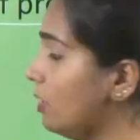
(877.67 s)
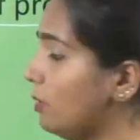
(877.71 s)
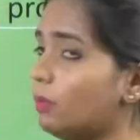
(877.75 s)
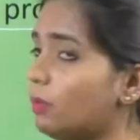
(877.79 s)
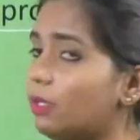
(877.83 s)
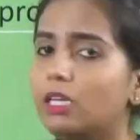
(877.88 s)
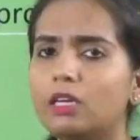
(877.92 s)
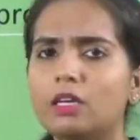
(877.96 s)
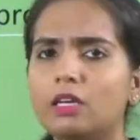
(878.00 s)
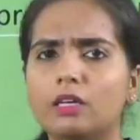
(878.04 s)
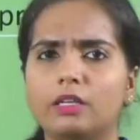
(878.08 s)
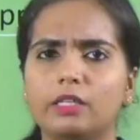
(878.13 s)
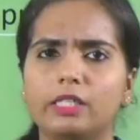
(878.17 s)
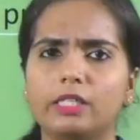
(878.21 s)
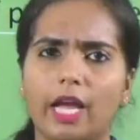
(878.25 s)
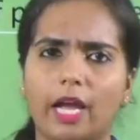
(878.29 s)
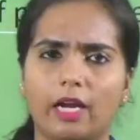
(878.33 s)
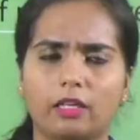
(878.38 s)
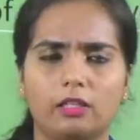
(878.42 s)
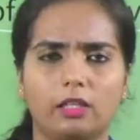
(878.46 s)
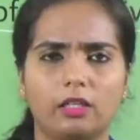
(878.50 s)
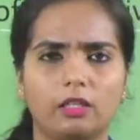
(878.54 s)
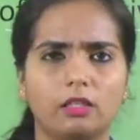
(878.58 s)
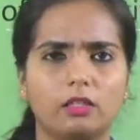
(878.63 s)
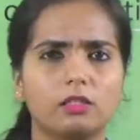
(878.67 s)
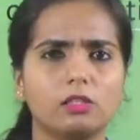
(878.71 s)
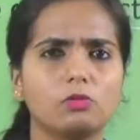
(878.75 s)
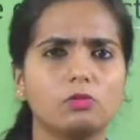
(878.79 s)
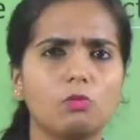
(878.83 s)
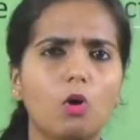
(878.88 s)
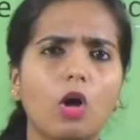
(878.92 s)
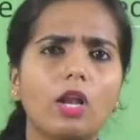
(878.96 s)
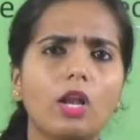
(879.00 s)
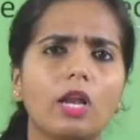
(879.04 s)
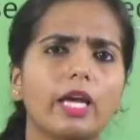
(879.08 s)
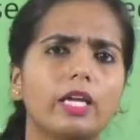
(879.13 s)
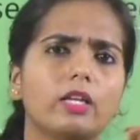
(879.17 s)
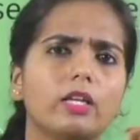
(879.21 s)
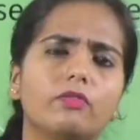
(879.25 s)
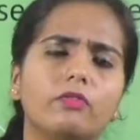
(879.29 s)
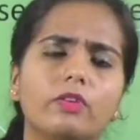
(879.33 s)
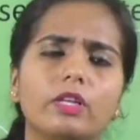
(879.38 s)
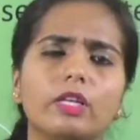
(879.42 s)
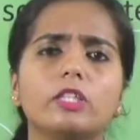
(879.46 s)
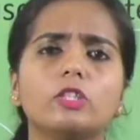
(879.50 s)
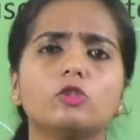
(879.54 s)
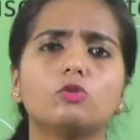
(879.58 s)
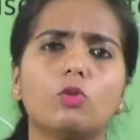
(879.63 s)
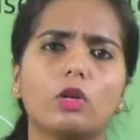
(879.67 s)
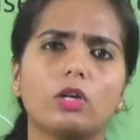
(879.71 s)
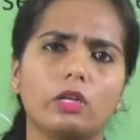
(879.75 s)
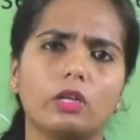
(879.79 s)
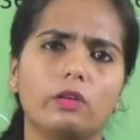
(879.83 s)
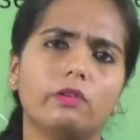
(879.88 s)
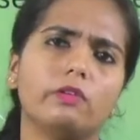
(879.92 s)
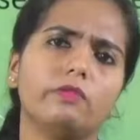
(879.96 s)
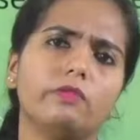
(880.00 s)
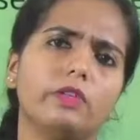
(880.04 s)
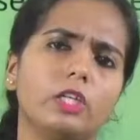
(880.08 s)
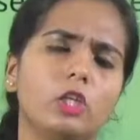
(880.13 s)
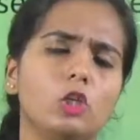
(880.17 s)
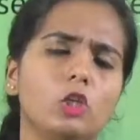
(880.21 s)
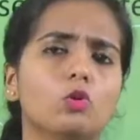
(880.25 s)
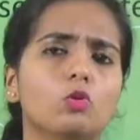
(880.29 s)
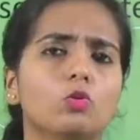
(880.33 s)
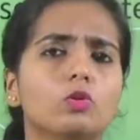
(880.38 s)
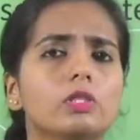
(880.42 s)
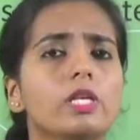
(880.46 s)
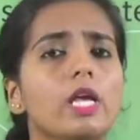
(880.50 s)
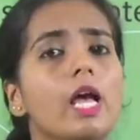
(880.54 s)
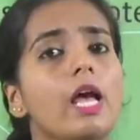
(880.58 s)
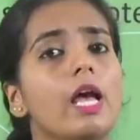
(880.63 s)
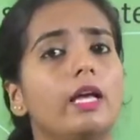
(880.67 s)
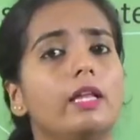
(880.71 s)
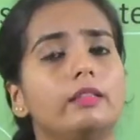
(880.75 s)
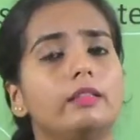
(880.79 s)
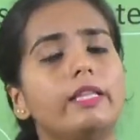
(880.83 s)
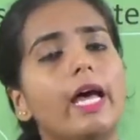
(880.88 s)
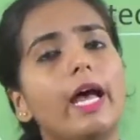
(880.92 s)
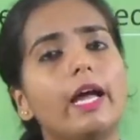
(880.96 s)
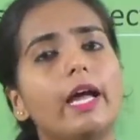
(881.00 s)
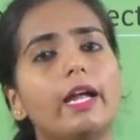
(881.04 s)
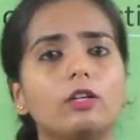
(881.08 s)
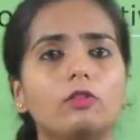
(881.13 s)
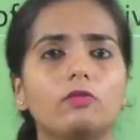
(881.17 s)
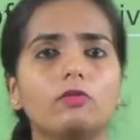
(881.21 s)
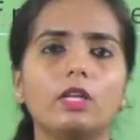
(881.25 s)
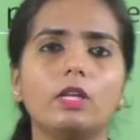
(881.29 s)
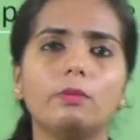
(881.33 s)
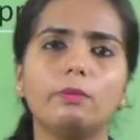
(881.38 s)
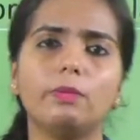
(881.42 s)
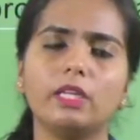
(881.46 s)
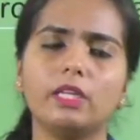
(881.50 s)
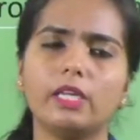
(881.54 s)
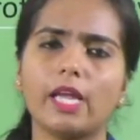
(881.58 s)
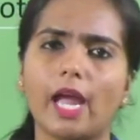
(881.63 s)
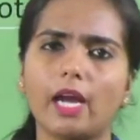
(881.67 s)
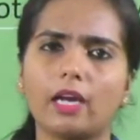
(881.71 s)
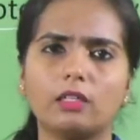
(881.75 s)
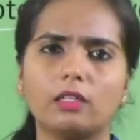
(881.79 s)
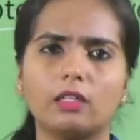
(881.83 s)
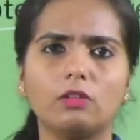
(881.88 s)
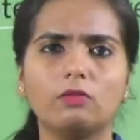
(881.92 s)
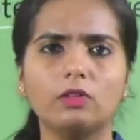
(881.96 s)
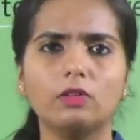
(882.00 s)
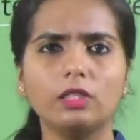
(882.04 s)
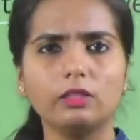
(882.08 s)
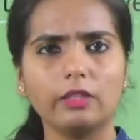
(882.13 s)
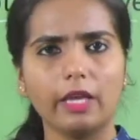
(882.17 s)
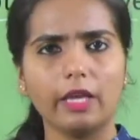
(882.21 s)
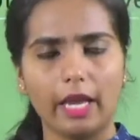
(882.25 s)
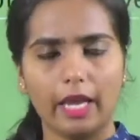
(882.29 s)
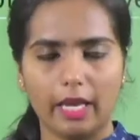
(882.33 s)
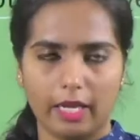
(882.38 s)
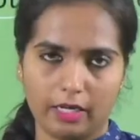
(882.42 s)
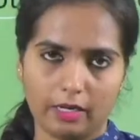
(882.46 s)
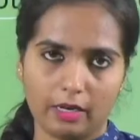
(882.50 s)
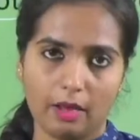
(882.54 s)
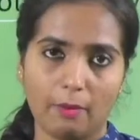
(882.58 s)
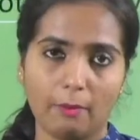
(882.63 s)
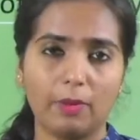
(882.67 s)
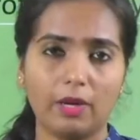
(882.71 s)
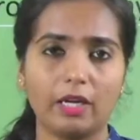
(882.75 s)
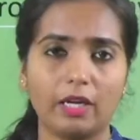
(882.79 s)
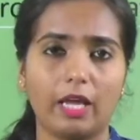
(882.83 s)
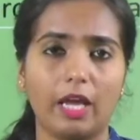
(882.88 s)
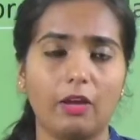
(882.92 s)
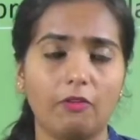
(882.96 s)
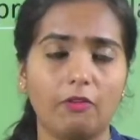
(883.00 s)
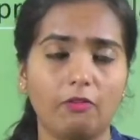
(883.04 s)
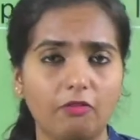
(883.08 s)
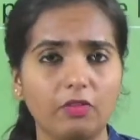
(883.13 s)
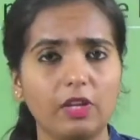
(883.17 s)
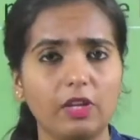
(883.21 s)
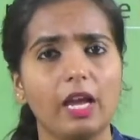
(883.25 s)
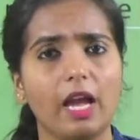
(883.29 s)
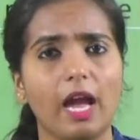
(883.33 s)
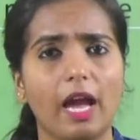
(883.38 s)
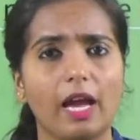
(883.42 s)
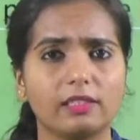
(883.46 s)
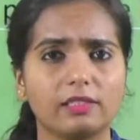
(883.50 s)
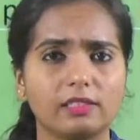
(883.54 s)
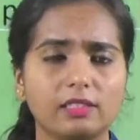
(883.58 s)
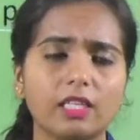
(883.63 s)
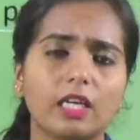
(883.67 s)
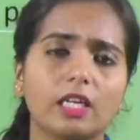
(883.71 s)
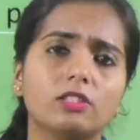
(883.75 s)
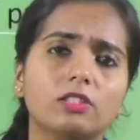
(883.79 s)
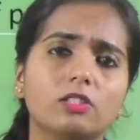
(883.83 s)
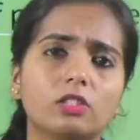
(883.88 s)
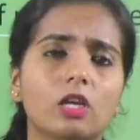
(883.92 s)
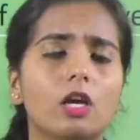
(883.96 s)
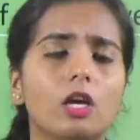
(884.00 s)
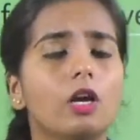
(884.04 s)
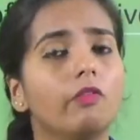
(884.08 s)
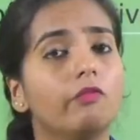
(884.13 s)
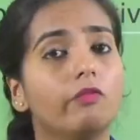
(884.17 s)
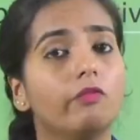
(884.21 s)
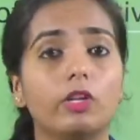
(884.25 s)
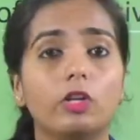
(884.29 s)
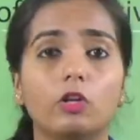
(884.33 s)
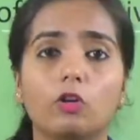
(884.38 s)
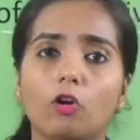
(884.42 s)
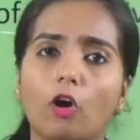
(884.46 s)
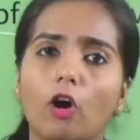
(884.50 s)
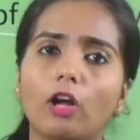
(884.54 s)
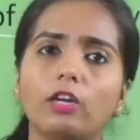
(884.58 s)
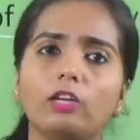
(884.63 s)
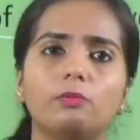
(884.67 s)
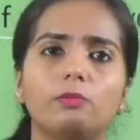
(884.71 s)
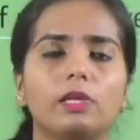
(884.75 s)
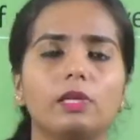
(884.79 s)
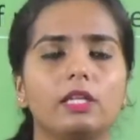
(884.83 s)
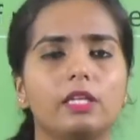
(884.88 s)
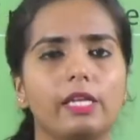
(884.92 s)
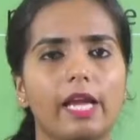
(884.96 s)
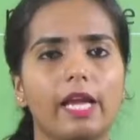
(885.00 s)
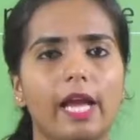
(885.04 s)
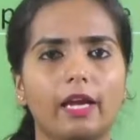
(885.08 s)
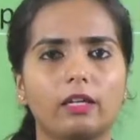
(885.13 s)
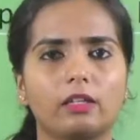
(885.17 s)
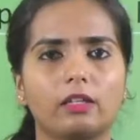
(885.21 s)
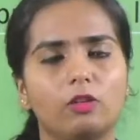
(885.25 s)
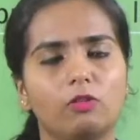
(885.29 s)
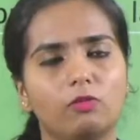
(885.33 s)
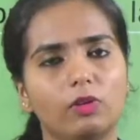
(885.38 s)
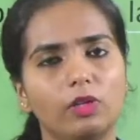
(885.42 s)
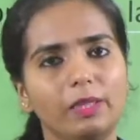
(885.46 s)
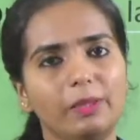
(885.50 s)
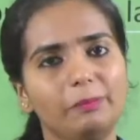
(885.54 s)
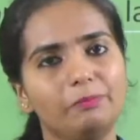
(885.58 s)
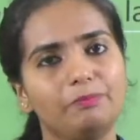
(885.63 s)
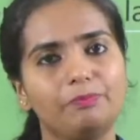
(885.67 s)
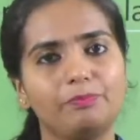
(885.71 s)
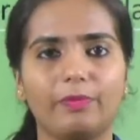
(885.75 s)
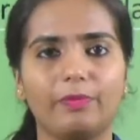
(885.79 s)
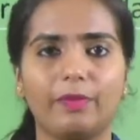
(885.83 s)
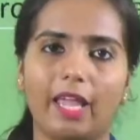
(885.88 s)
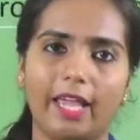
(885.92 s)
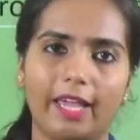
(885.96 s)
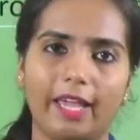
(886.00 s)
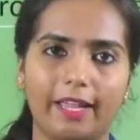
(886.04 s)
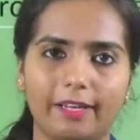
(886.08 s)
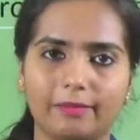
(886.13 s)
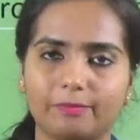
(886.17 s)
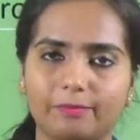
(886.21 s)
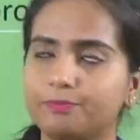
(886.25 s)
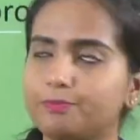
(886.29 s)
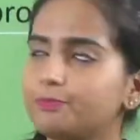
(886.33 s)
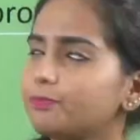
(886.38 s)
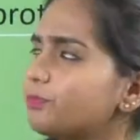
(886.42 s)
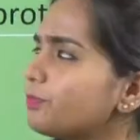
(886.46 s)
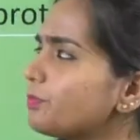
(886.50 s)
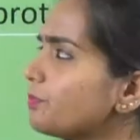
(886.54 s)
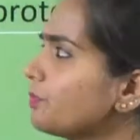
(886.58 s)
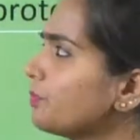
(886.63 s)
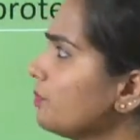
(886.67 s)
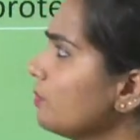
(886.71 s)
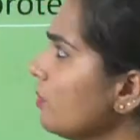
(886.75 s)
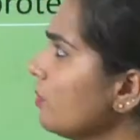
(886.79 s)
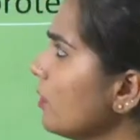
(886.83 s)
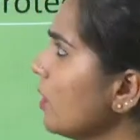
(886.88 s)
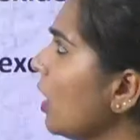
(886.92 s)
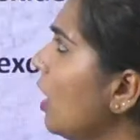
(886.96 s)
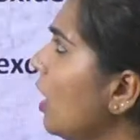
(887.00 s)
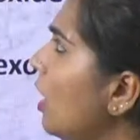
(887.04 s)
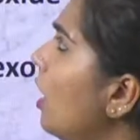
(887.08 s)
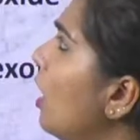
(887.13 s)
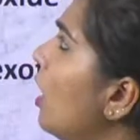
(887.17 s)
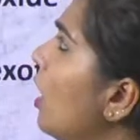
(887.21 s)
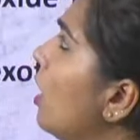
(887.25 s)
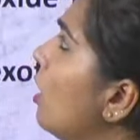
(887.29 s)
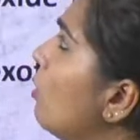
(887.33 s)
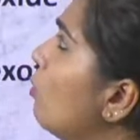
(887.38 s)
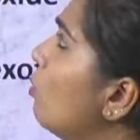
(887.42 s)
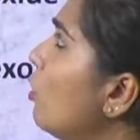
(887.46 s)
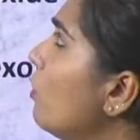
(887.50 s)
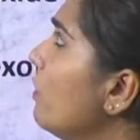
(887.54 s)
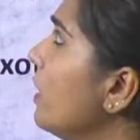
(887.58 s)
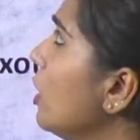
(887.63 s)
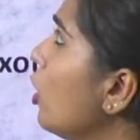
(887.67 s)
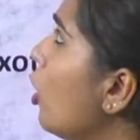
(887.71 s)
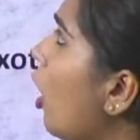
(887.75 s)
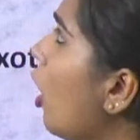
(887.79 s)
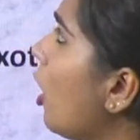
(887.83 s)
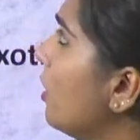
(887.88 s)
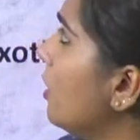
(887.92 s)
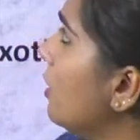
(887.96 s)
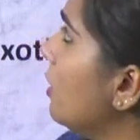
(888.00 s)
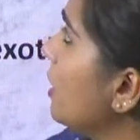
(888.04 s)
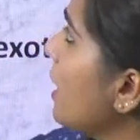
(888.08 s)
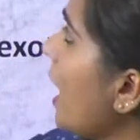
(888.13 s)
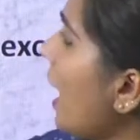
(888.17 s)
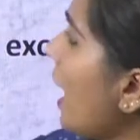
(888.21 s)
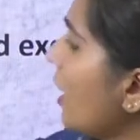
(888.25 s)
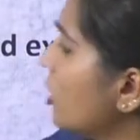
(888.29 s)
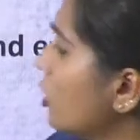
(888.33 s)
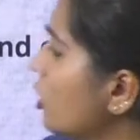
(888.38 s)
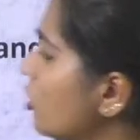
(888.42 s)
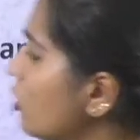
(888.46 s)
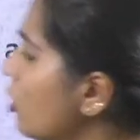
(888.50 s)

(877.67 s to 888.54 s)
be reacting. The small iron fillings, whatever we use, that will be reacting with air. But Fe as such will not be reacting with air. Moving on, reaction